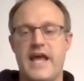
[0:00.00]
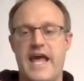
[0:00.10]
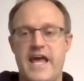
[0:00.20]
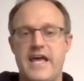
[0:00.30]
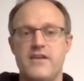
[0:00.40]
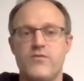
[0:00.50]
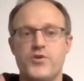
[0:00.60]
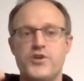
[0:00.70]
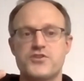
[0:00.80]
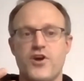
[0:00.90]
And
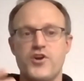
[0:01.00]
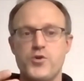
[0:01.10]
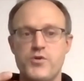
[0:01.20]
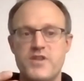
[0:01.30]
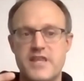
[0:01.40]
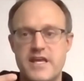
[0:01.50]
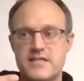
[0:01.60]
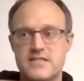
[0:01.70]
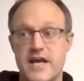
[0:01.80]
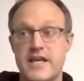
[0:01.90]
when you start doing
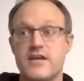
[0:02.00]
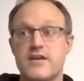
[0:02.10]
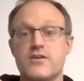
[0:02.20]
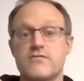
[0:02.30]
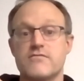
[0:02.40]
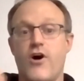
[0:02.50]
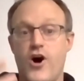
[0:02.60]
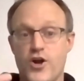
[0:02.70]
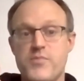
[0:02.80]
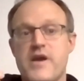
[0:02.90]
things like
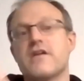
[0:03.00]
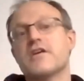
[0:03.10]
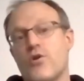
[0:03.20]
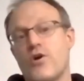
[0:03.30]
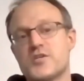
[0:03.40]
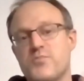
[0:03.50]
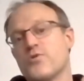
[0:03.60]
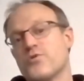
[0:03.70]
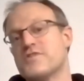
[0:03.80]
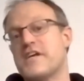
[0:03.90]
automated cross
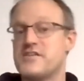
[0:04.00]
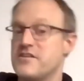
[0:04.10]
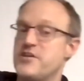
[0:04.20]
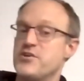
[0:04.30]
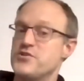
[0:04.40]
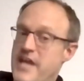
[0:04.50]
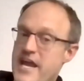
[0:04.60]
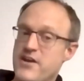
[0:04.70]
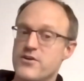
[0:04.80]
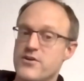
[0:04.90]
polarization in your
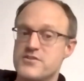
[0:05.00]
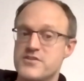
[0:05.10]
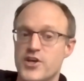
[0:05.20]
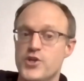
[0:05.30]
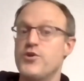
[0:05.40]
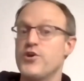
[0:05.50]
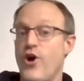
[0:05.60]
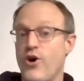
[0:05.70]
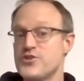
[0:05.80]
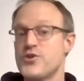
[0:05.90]
scanners, you can
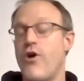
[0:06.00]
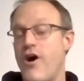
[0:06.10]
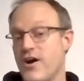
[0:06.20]
also